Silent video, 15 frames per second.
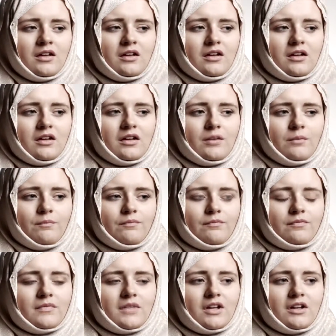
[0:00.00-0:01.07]
I
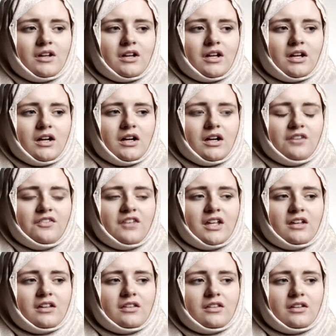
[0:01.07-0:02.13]

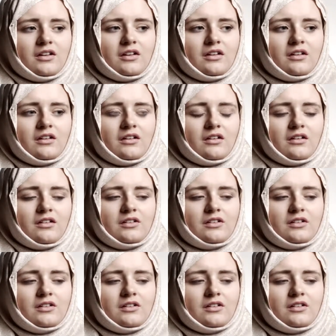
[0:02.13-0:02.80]
think, like,